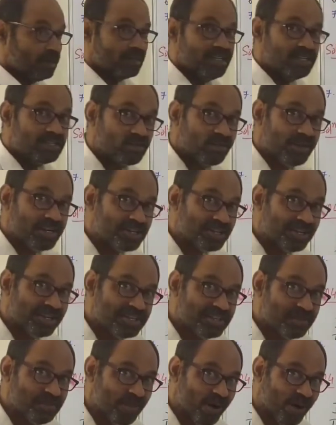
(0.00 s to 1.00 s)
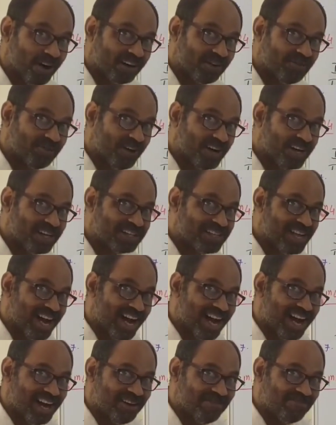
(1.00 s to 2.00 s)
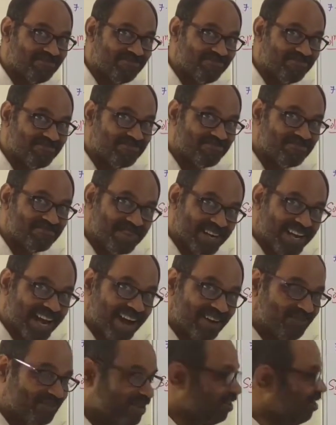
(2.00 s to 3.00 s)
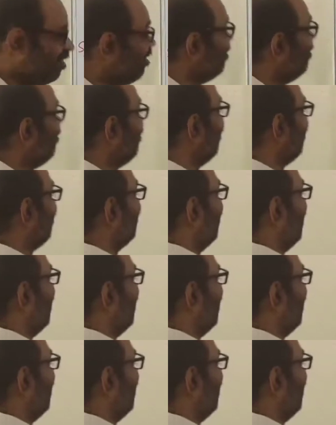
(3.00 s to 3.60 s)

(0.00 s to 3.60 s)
This question is important for exam. Be careful.